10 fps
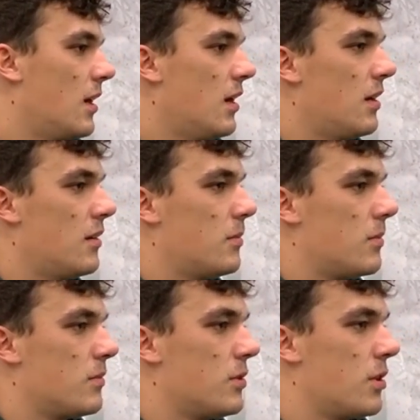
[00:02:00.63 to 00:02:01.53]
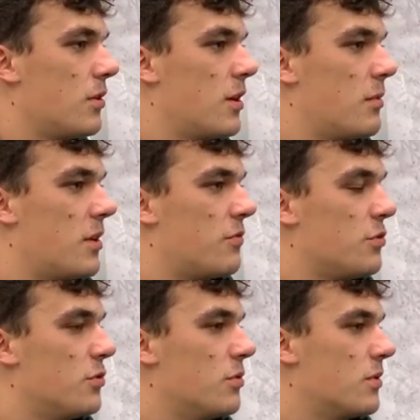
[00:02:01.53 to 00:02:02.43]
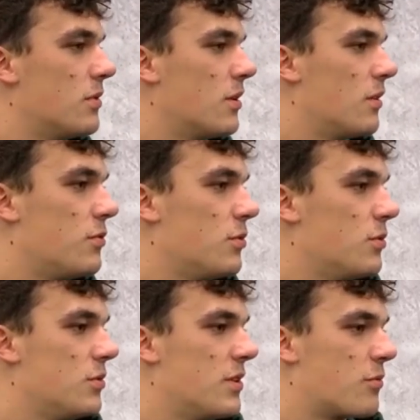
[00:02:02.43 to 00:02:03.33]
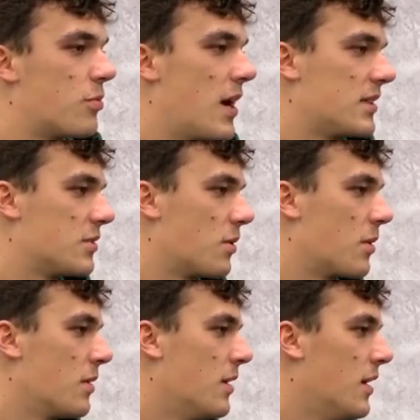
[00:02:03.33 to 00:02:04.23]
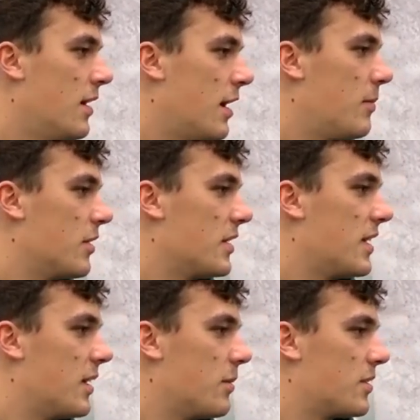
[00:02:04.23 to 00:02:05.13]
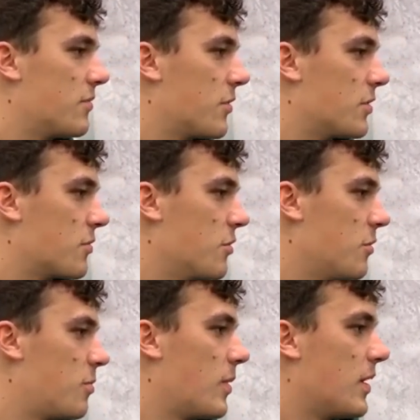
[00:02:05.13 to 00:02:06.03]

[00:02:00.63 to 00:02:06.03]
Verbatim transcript: Um, you know, there have been a few a few different practices where i am not getting in with the first group,